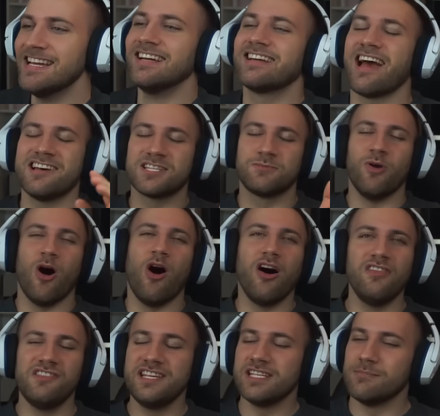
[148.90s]
Guys, we
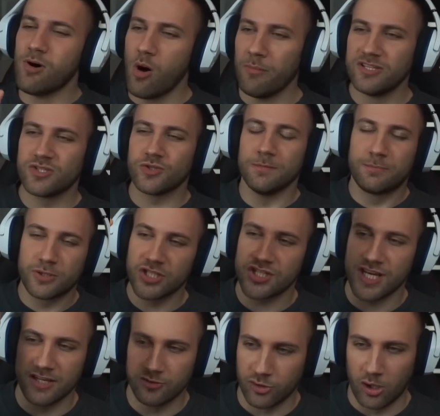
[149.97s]
all need a moment to
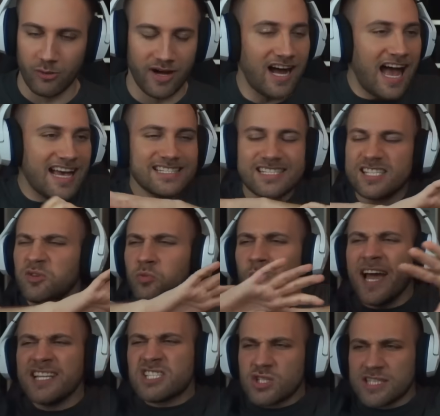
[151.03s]
appreciate Roa. I see
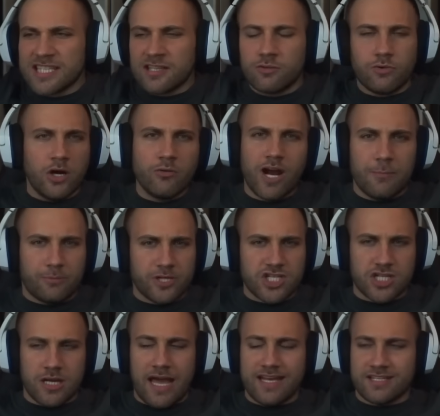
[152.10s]
way too little Roa
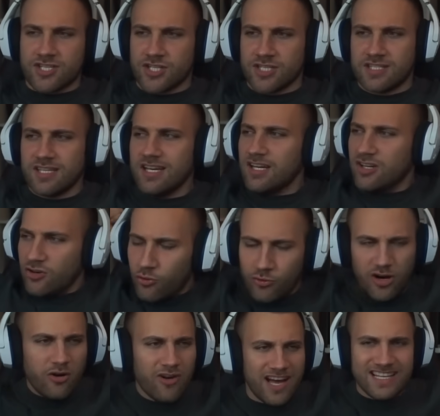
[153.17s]
appreciation.
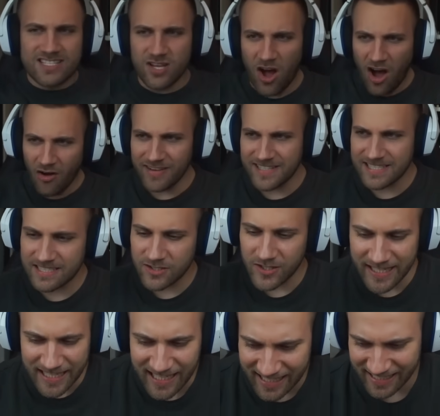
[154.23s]
Roa is always
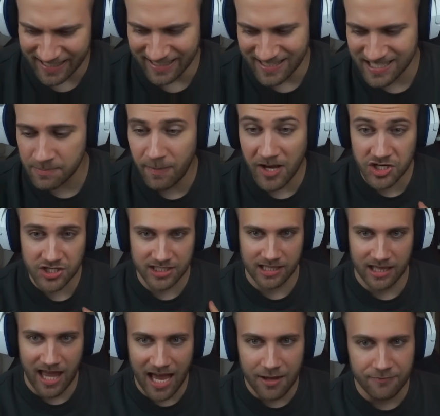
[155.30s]
killing it, especially
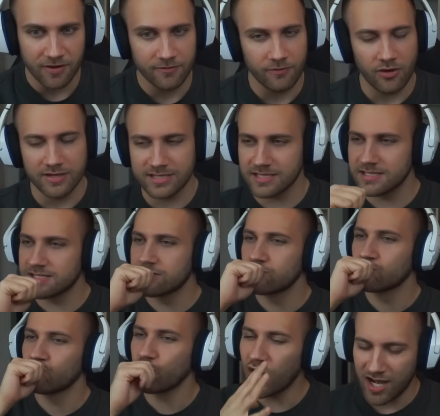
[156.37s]
live. Her voice is
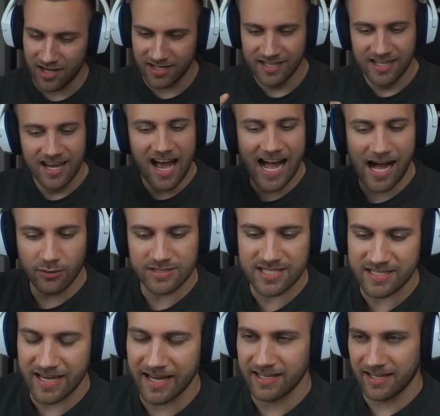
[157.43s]
mwah,
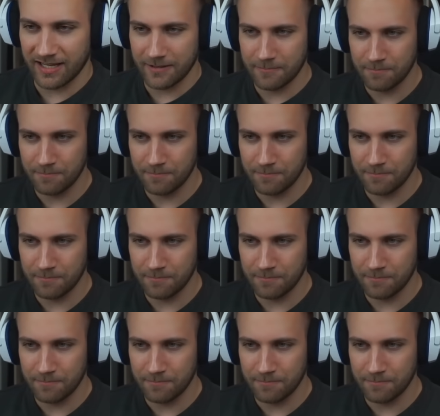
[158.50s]
outstanding.